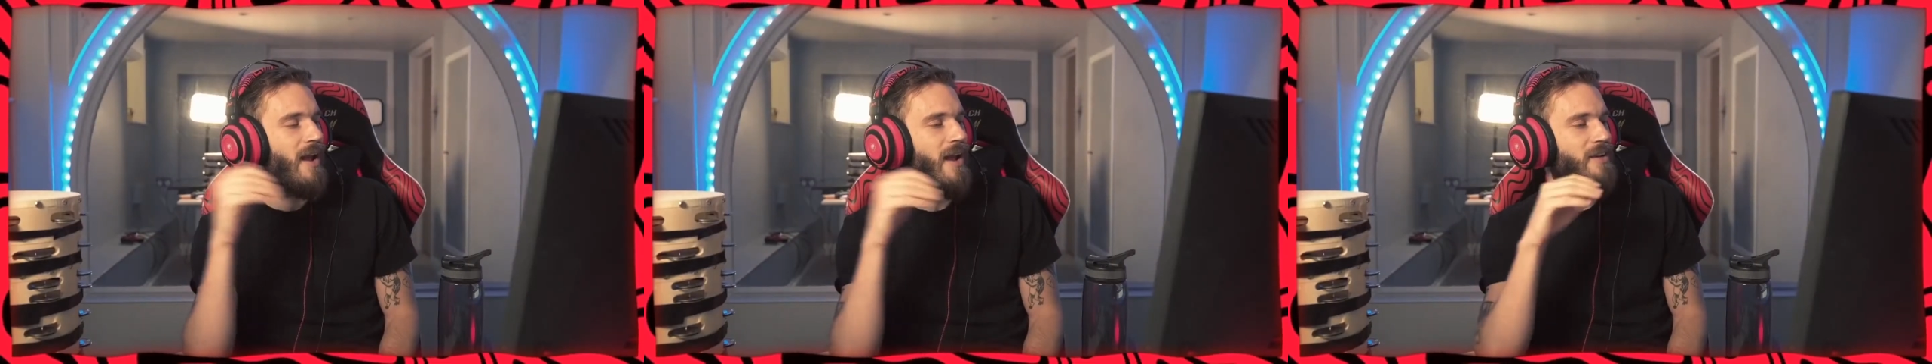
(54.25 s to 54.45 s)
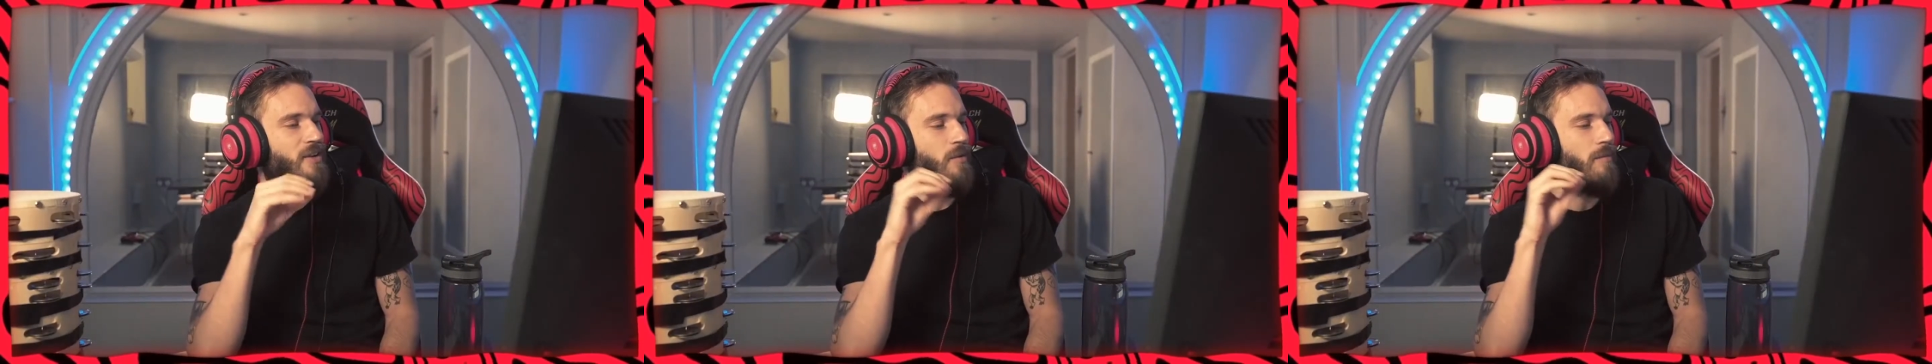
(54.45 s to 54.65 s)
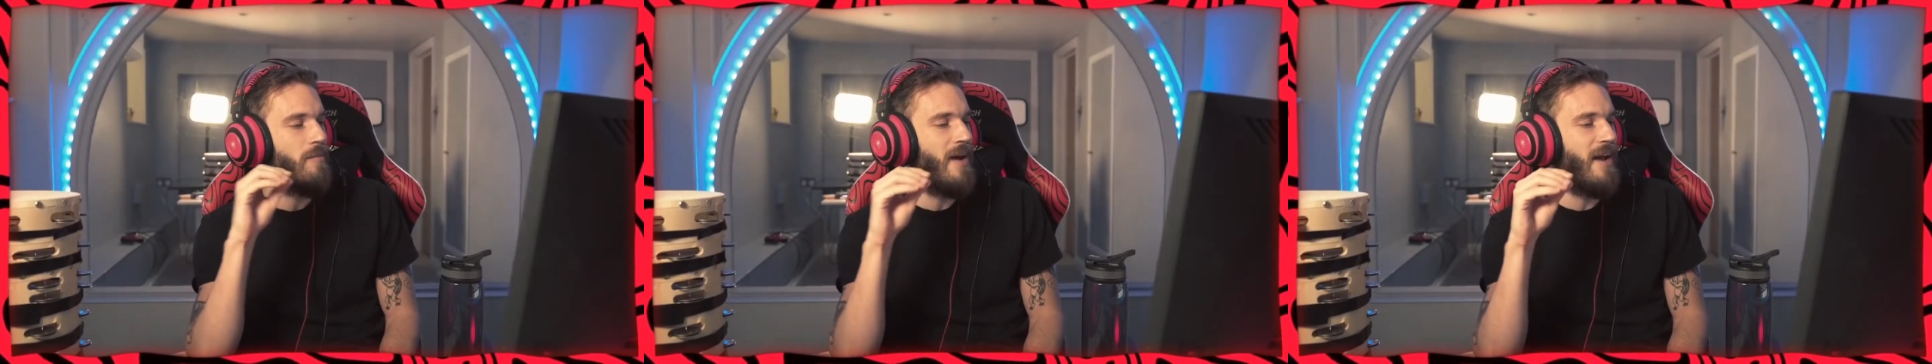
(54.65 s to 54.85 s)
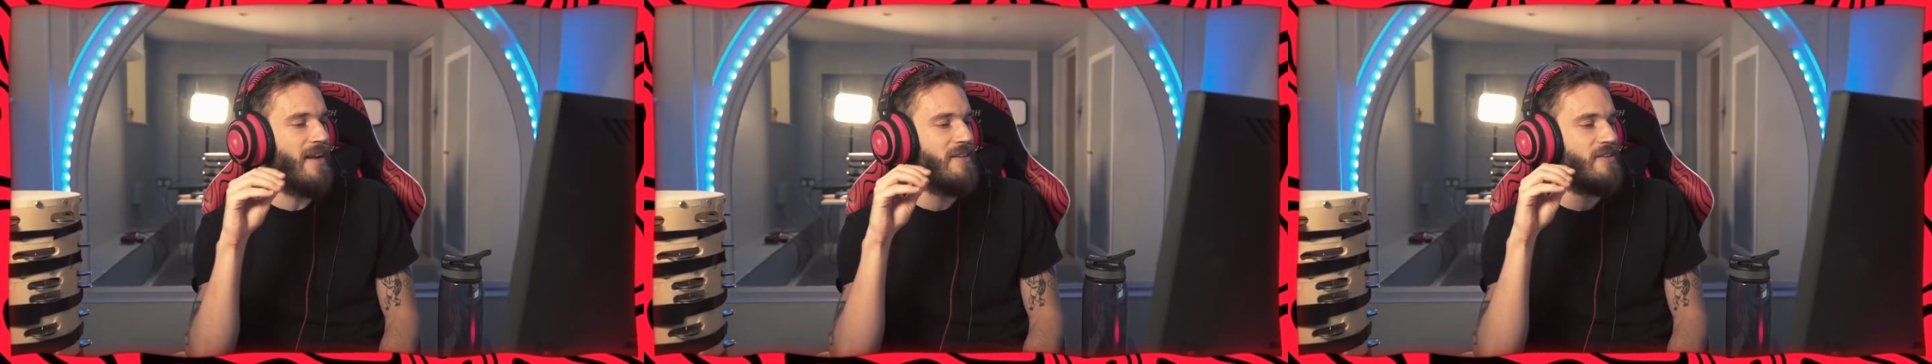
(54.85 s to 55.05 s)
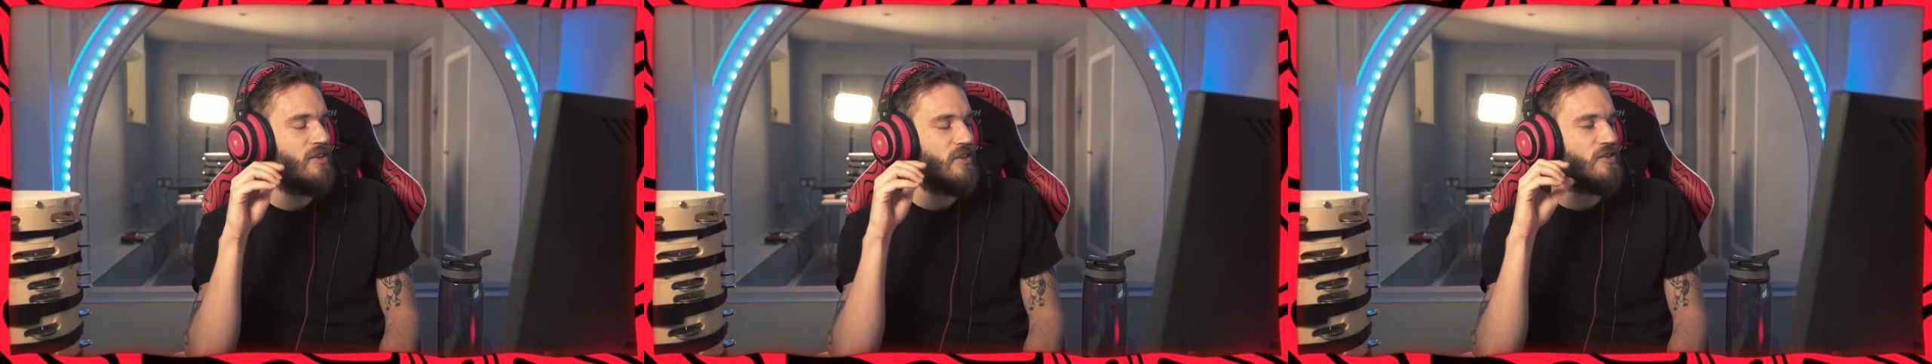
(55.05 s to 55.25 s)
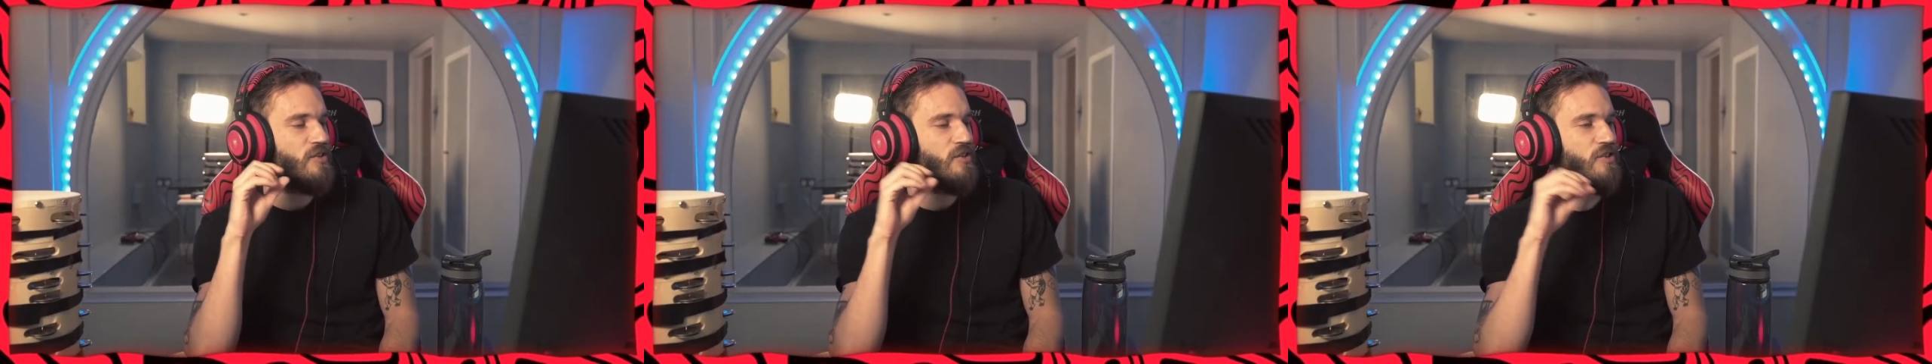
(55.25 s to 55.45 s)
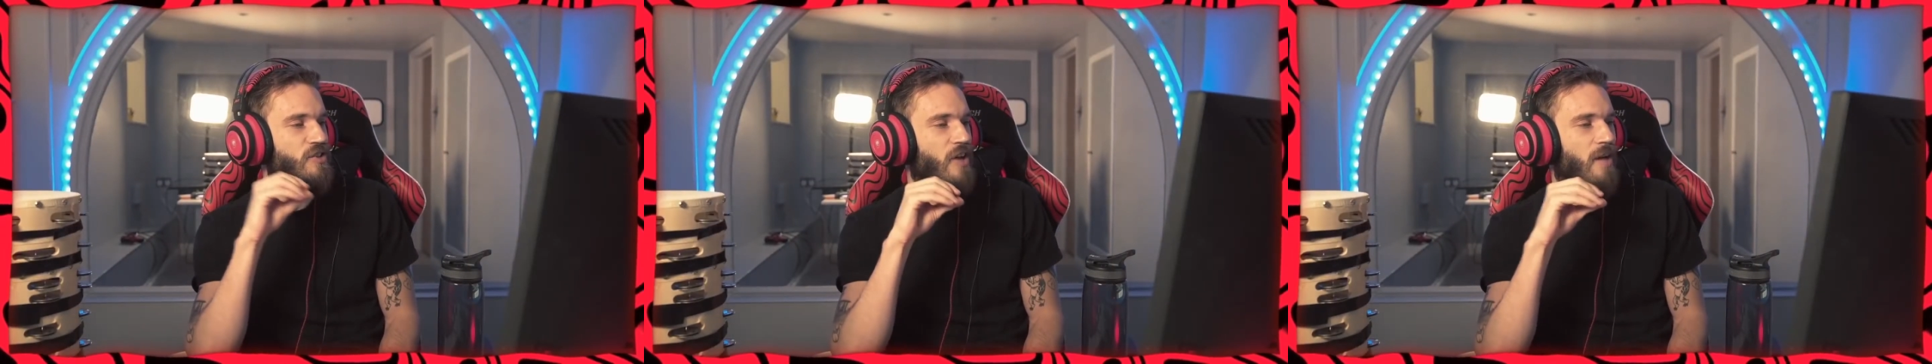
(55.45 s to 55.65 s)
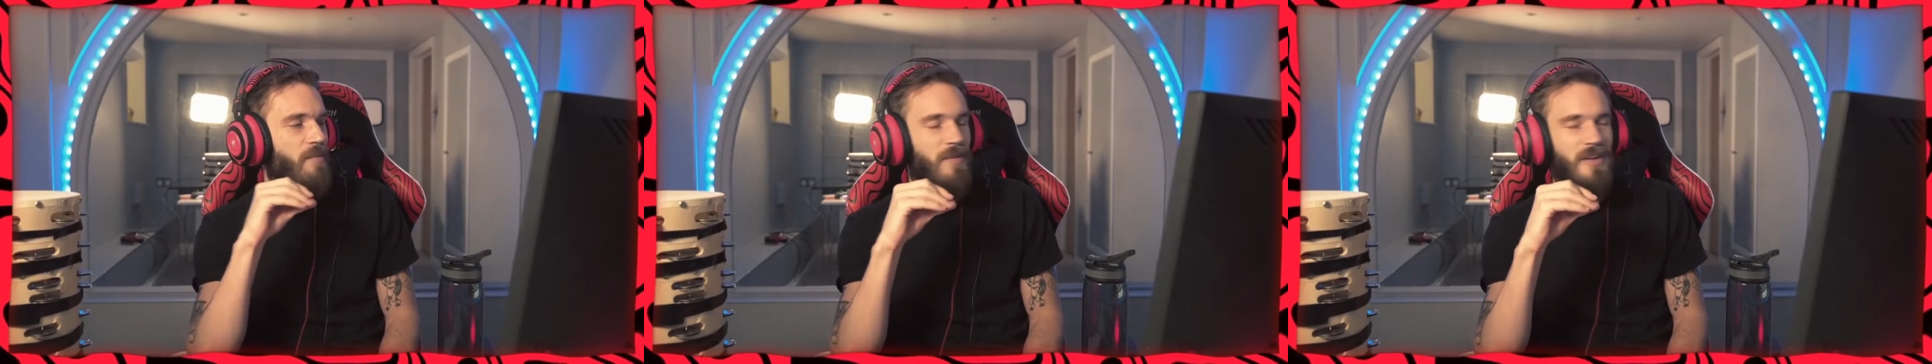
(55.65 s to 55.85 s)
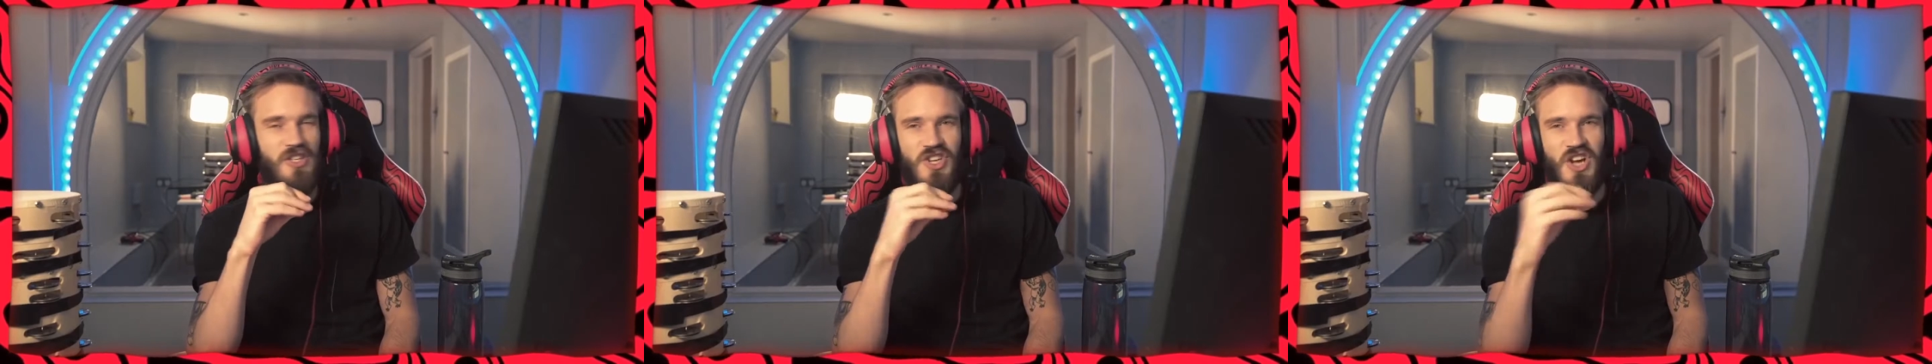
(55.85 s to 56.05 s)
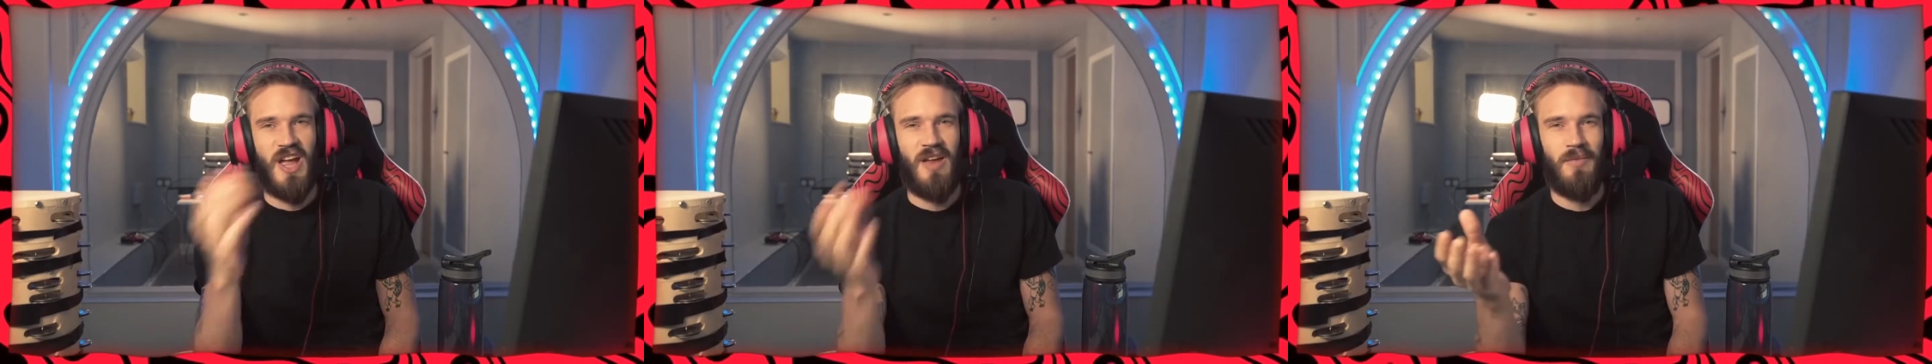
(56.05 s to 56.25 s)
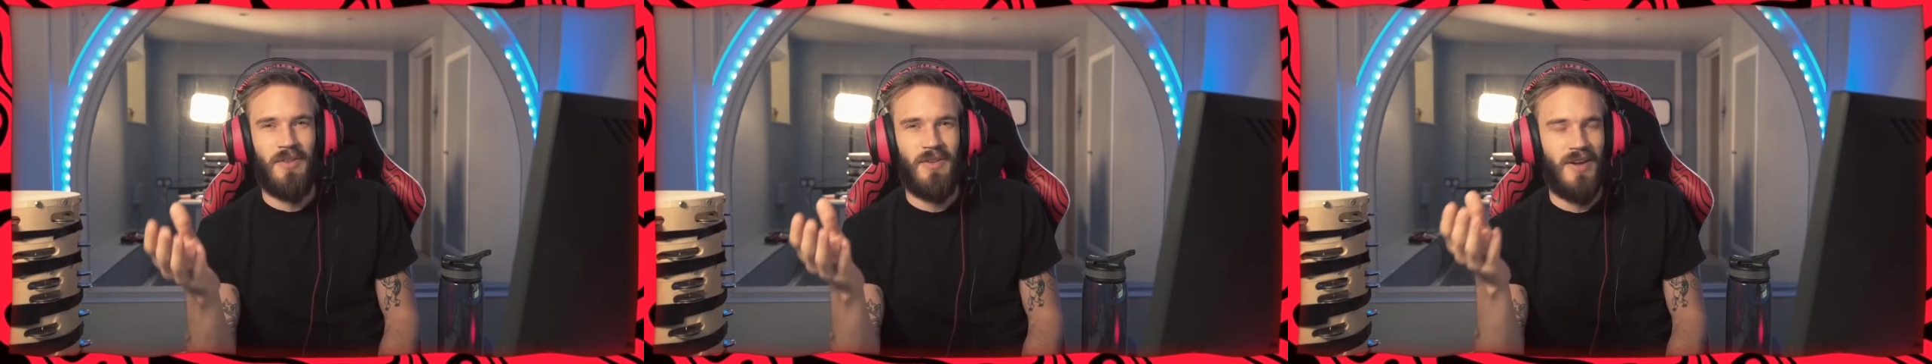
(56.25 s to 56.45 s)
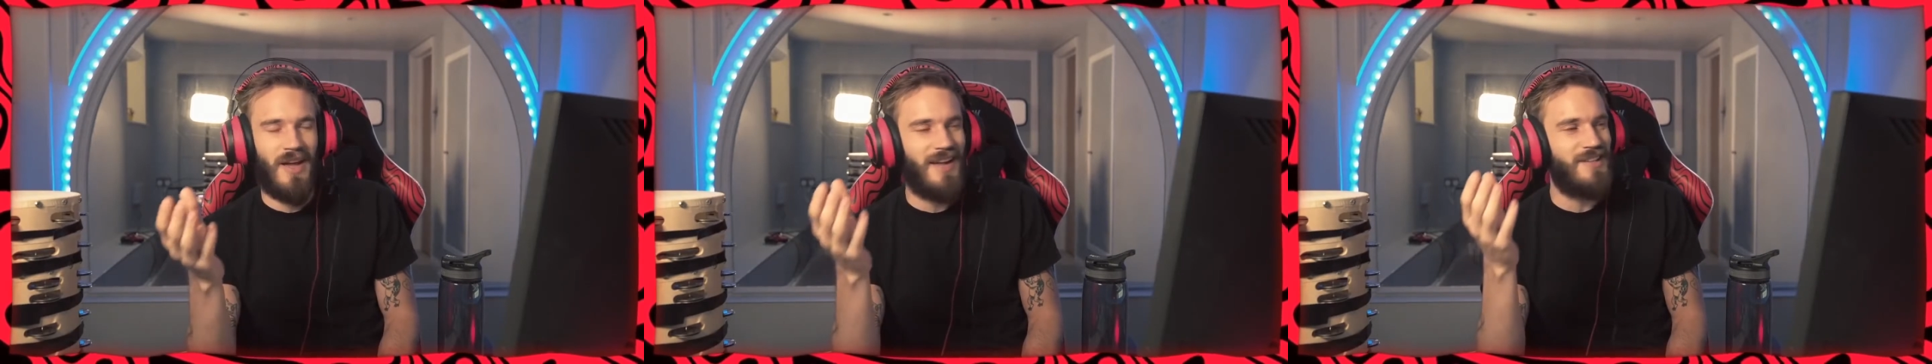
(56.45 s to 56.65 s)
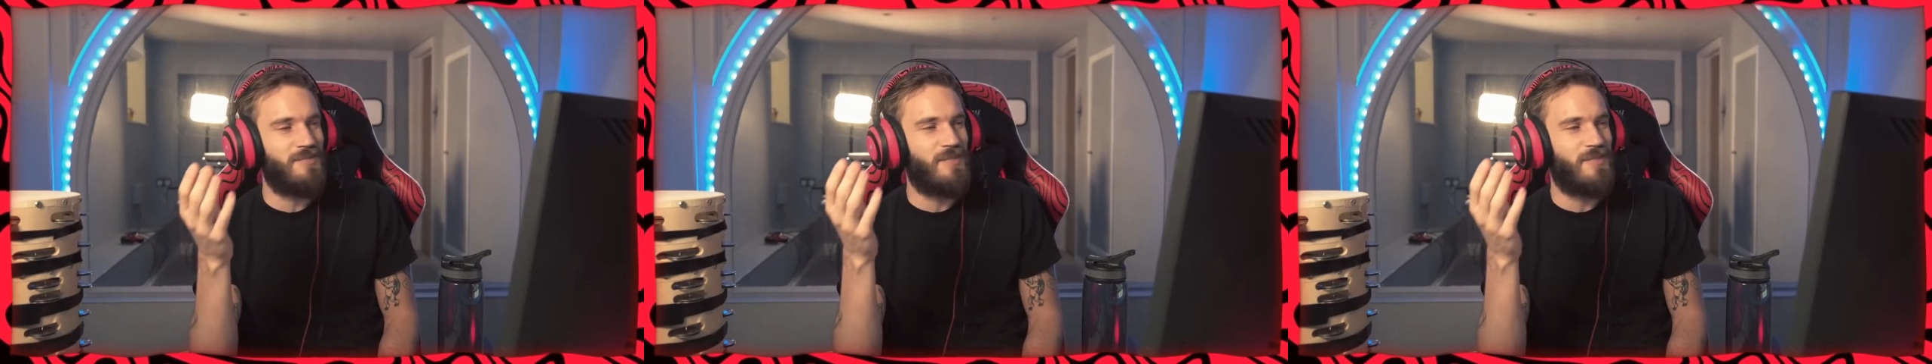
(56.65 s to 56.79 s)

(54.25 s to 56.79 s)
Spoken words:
I don't mind just to stop and chat with you guys,